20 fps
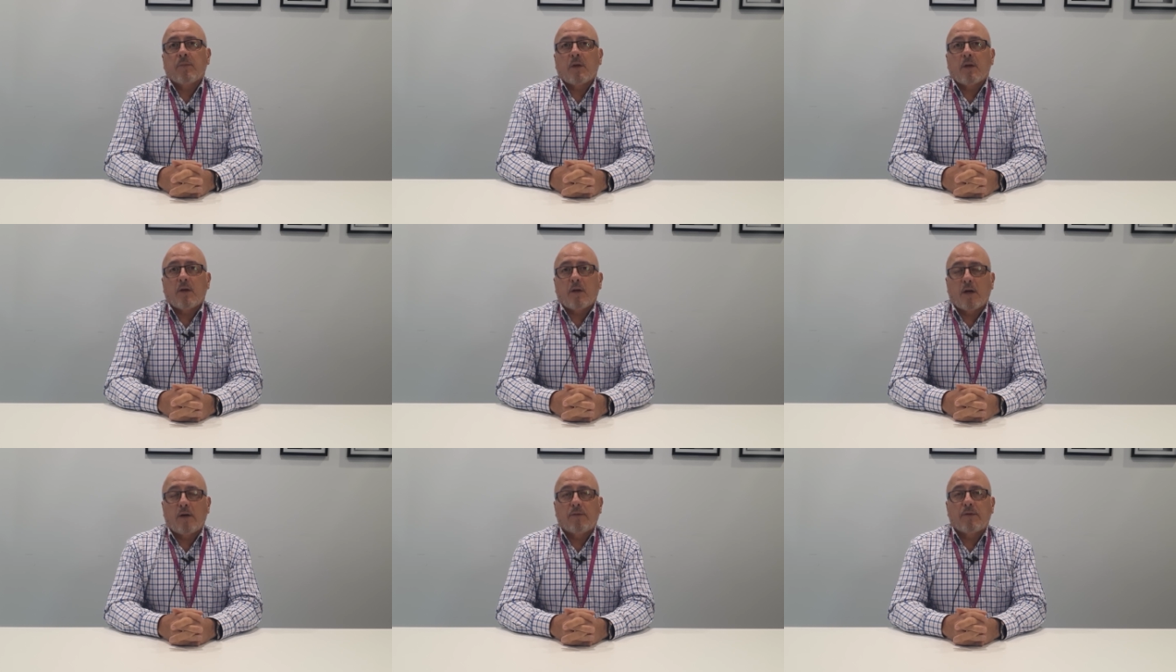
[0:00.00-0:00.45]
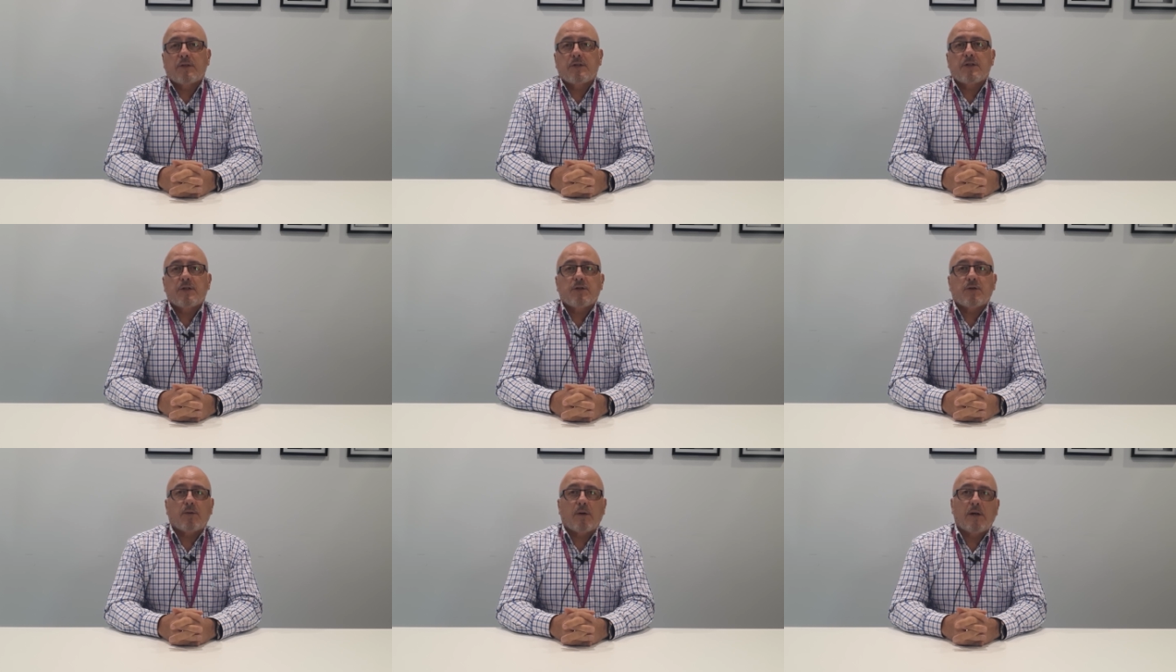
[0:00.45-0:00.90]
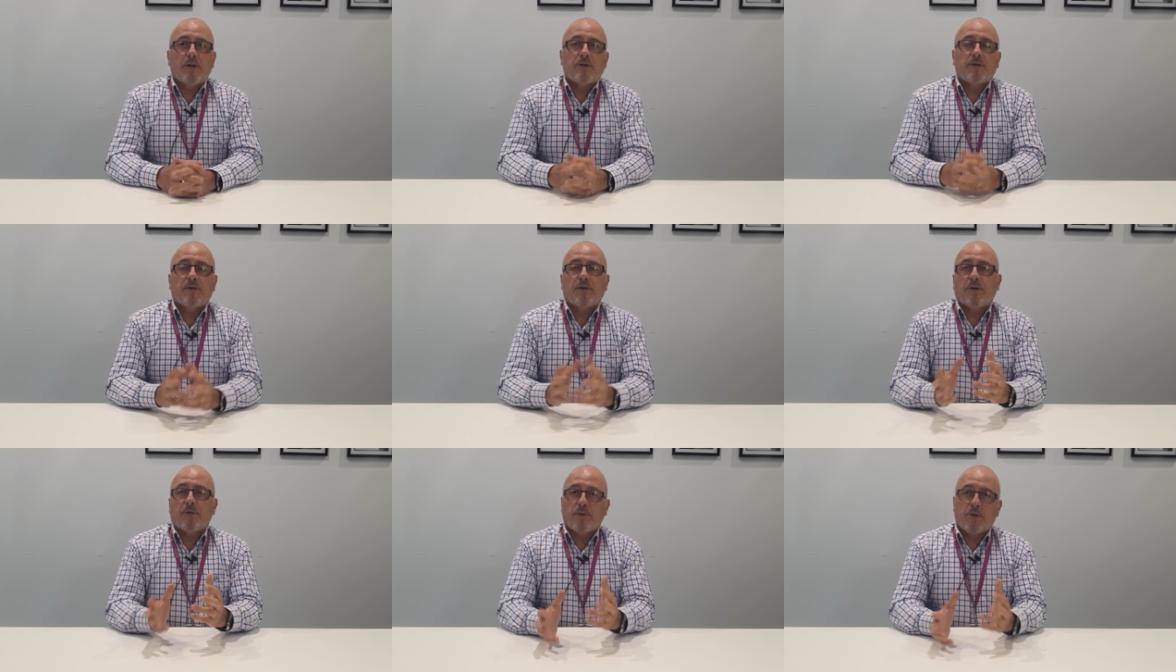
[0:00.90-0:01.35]
COVID
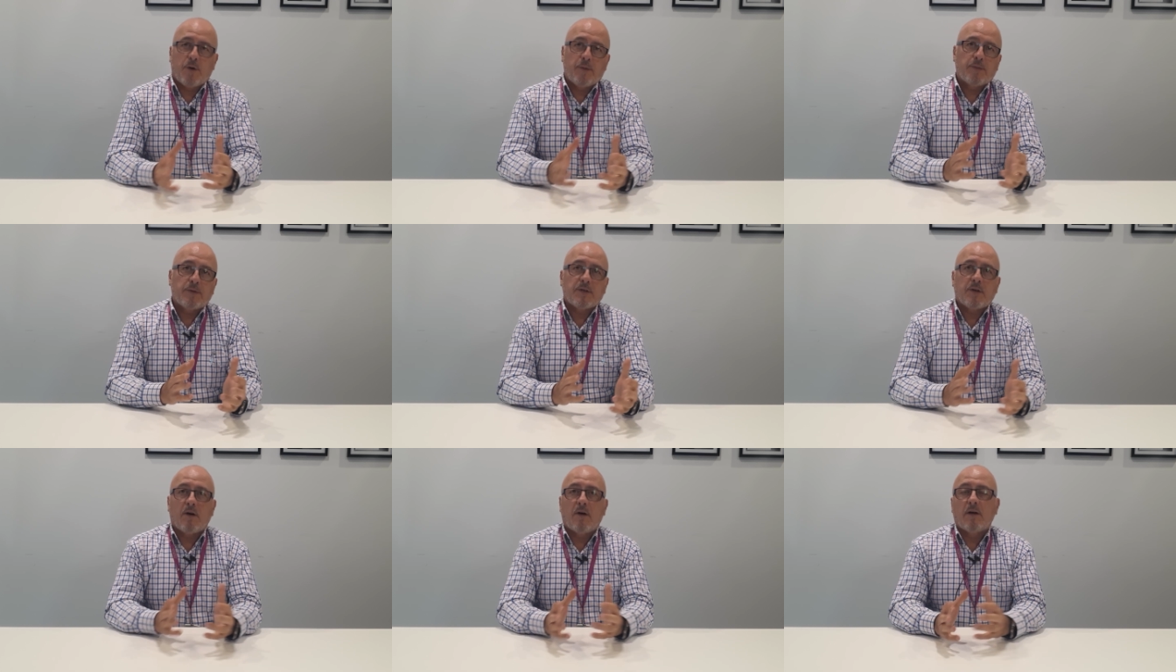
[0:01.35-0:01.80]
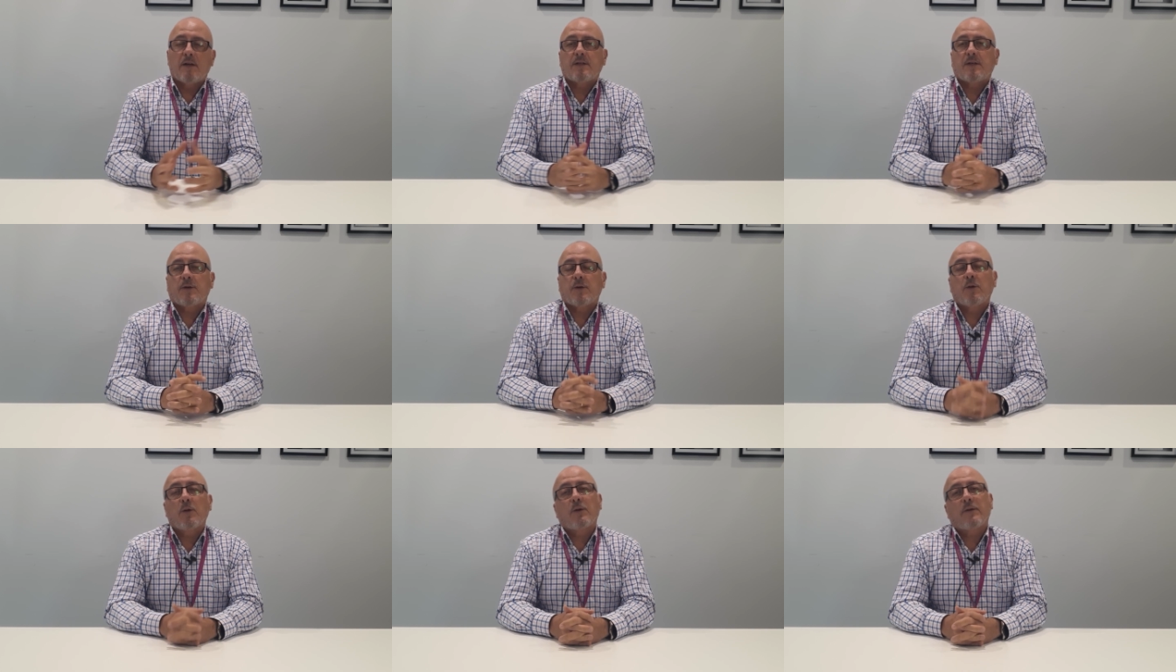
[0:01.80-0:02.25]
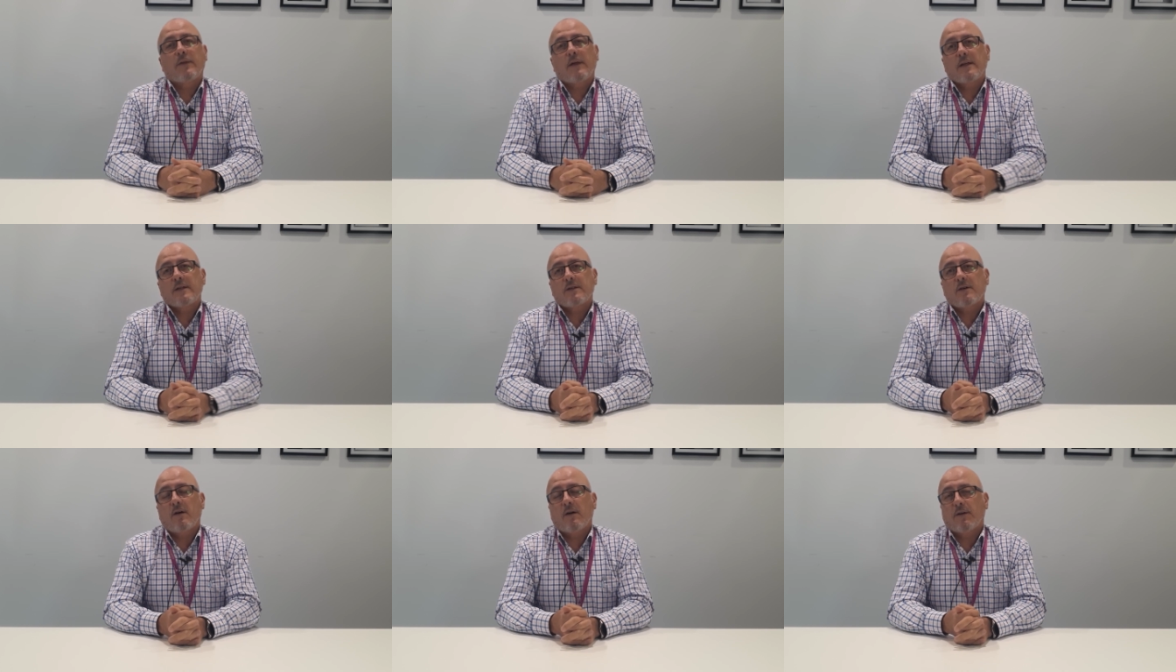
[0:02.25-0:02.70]
situation and room size and all of
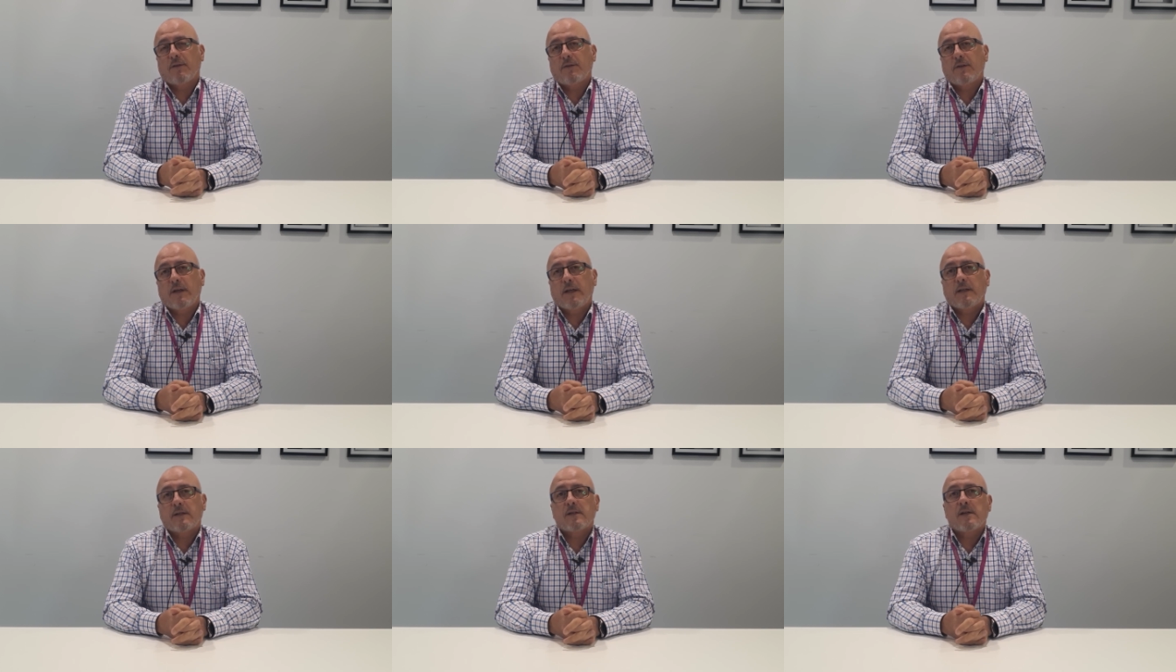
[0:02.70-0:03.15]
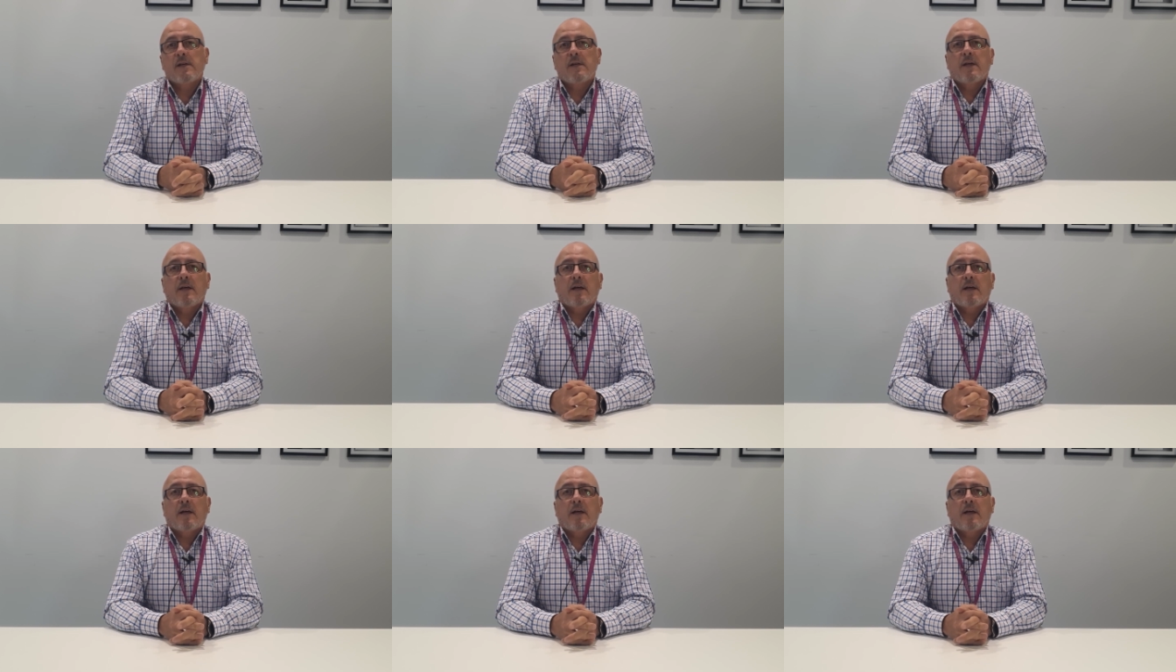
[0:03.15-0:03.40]
those kind of things.